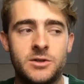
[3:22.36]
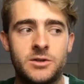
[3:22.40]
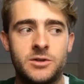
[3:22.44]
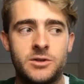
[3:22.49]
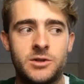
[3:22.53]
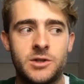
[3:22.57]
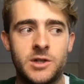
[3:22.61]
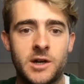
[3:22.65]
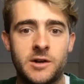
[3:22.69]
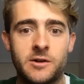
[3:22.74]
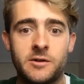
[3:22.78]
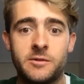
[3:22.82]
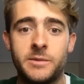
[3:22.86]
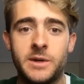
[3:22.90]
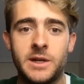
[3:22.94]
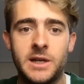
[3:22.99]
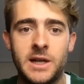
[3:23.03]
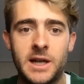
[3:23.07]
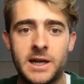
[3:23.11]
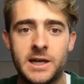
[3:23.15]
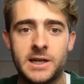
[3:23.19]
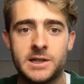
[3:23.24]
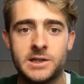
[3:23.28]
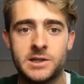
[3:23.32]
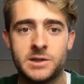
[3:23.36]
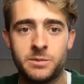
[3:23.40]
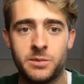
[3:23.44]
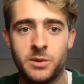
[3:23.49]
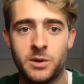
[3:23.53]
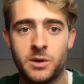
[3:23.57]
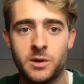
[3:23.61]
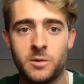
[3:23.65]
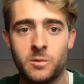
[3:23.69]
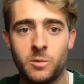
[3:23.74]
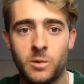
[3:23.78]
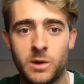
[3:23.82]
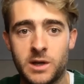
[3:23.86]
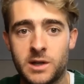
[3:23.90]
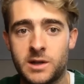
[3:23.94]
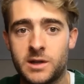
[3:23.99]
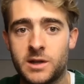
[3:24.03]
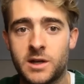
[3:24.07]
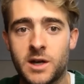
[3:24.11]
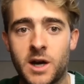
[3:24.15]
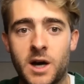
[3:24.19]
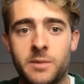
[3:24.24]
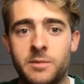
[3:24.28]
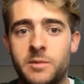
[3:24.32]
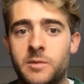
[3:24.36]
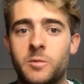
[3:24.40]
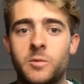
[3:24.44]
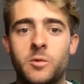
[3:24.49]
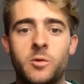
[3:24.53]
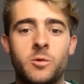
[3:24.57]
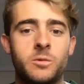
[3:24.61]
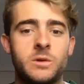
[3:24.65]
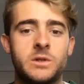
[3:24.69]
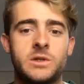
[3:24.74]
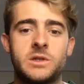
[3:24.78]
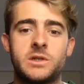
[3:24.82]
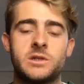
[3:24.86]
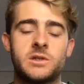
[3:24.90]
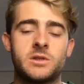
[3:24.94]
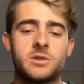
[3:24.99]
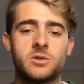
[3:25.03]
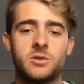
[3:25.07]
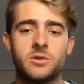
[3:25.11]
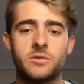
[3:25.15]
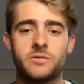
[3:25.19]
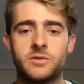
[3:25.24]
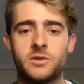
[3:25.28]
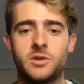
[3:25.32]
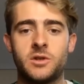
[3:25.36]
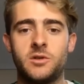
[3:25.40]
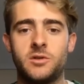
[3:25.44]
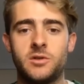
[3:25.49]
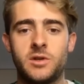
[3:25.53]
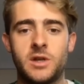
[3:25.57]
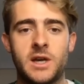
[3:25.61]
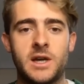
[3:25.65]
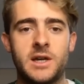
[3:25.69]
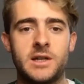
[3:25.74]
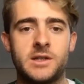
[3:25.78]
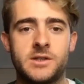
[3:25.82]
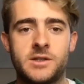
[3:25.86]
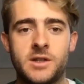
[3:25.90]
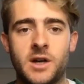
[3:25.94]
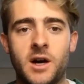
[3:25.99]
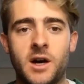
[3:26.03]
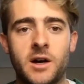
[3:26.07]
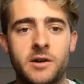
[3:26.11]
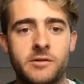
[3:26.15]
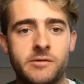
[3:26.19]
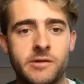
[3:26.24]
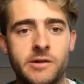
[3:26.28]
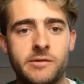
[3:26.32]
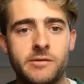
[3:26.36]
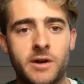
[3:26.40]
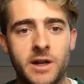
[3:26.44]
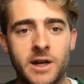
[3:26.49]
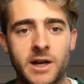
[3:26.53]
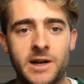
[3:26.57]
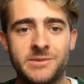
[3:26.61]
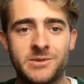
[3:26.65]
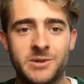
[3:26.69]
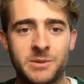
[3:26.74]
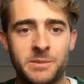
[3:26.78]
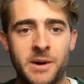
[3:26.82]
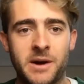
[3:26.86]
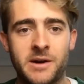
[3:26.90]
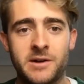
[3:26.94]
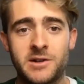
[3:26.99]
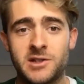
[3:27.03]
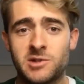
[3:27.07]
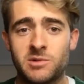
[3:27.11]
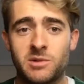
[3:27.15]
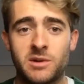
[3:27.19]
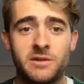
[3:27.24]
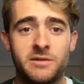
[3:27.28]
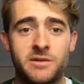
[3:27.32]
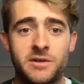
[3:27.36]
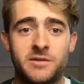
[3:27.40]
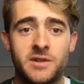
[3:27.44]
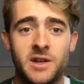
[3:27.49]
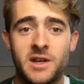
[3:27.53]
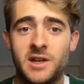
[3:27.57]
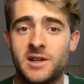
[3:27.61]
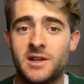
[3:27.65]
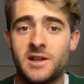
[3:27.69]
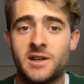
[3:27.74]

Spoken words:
Jeremy Leggett's book, Winning the Carbon War, which is a sort of 2-year diary running up to Paris 2015.